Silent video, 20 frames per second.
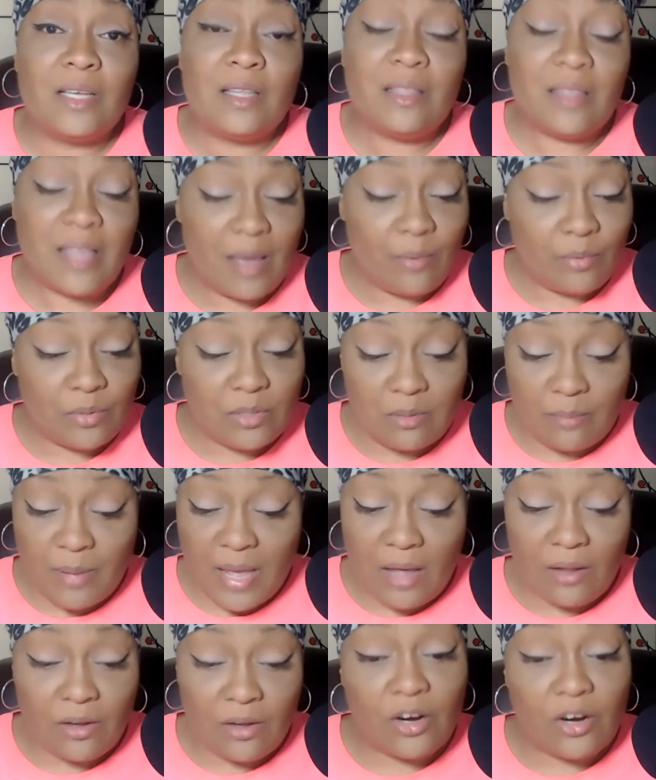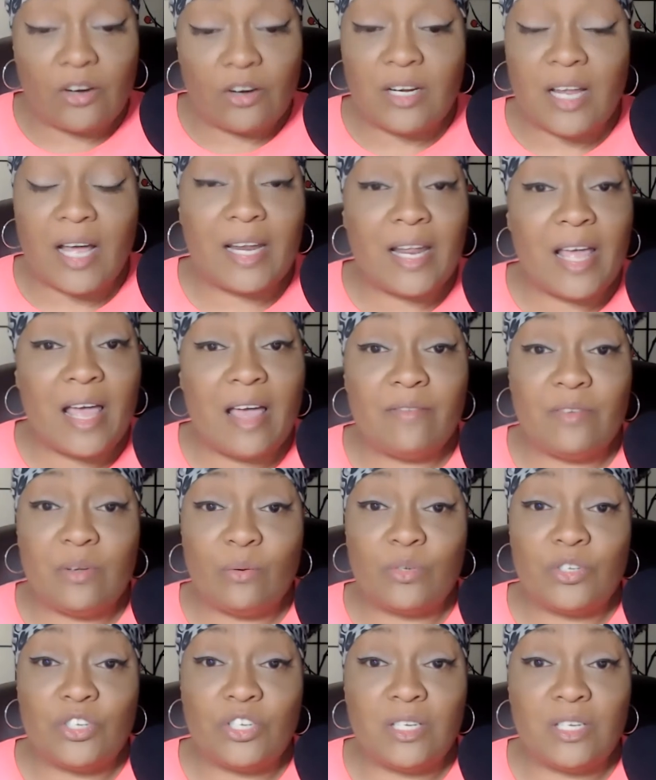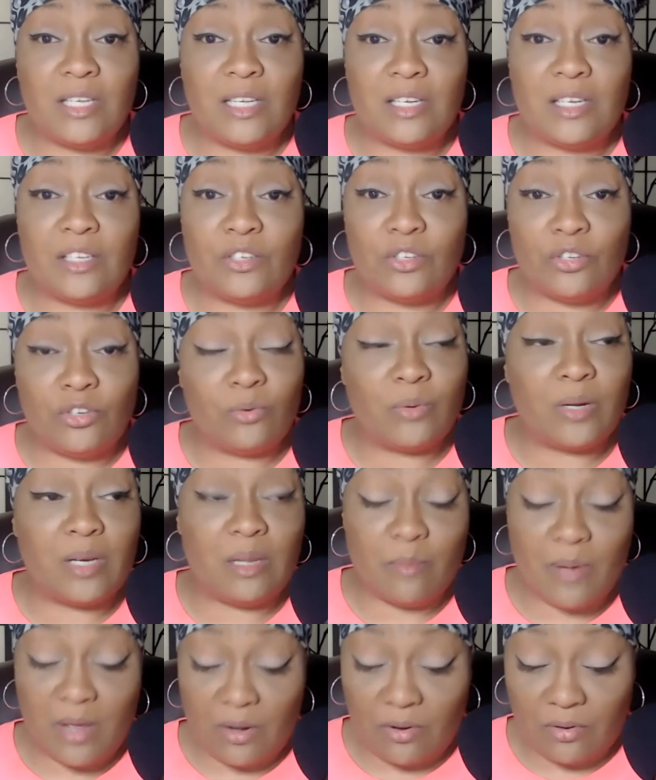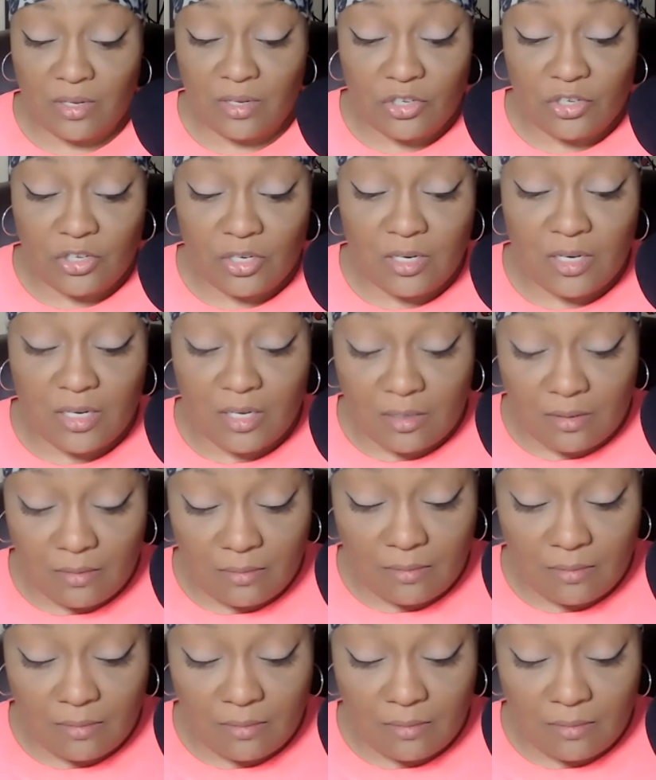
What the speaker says: That was about her not having what she needed to do any better than she did.